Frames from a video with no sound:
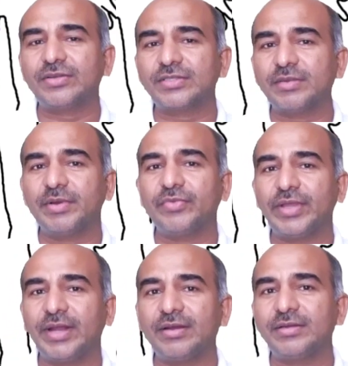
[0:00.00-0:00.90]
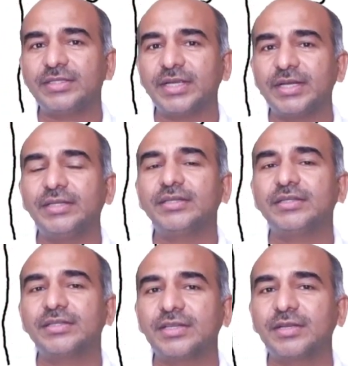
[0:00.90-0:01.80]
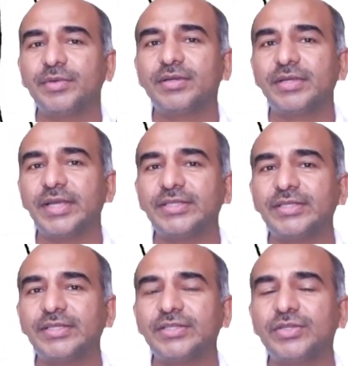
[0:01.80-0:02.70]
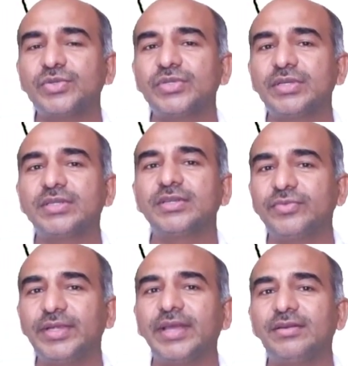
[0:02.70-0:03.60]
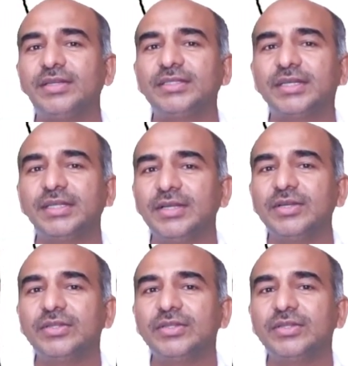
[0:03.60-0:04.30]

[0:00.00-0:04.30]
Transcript: stomach we cannot decide. Stomach gastric juice secretion we cannot decide.